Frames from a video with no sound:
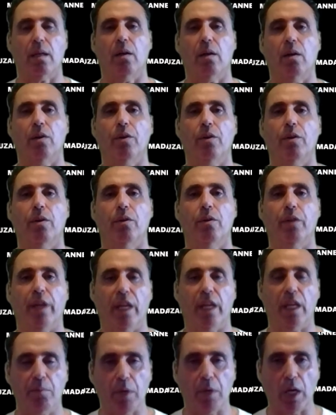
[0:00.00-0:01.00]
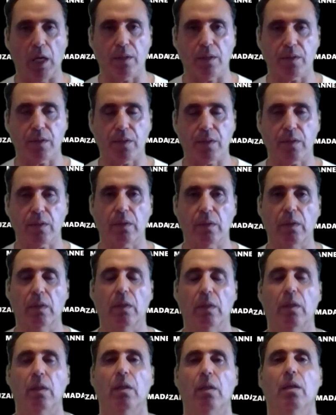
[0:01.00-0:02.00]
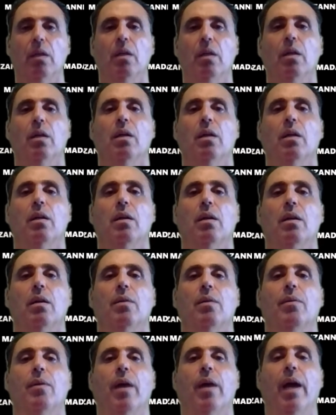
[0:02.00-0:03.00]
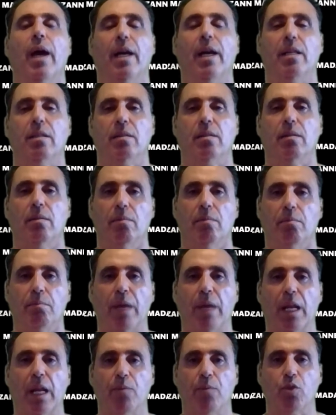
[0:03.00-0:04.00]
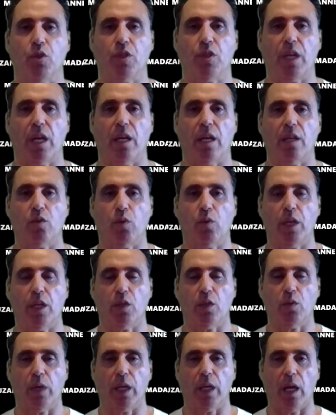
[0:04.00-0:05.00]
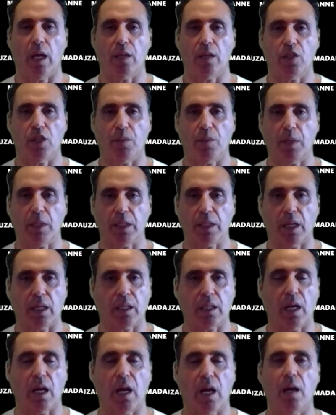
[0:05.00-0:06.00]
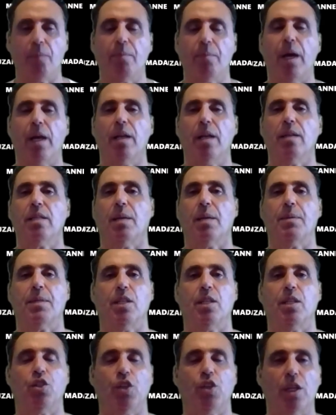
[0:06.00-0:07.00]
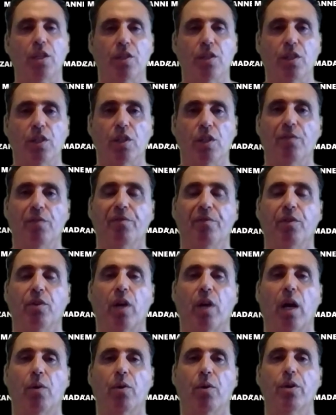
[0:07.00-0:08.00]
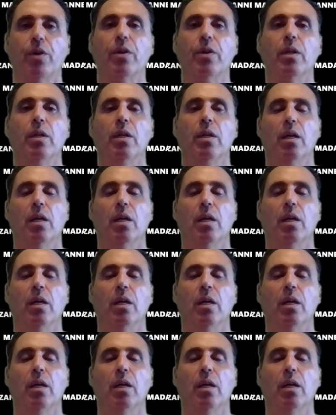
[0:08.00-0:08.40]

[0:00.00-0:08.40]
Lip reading: or the emails at madamsuzanne2020@gmail.com. Any type of suggestion for our